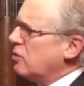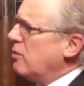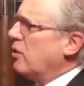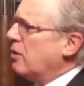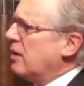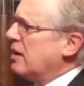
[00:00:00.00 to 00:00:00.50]

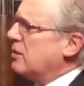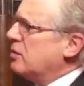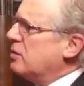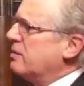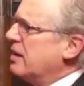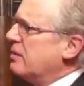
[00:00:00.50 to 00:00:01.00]
Tomorrow I'll
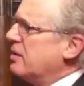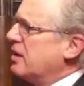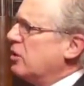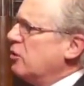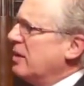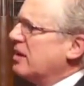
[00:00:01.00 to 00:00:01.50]
do maybe.
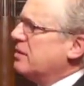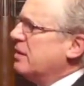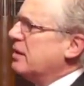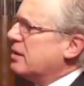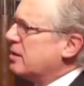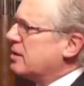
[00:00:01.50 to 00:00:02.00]
Can you make
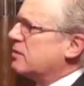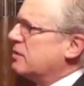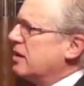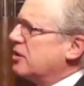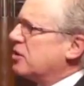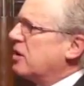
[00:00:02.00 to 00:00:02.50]
deals
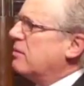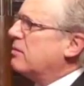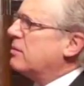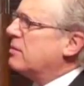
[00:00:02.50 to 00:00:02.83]
with Hashem?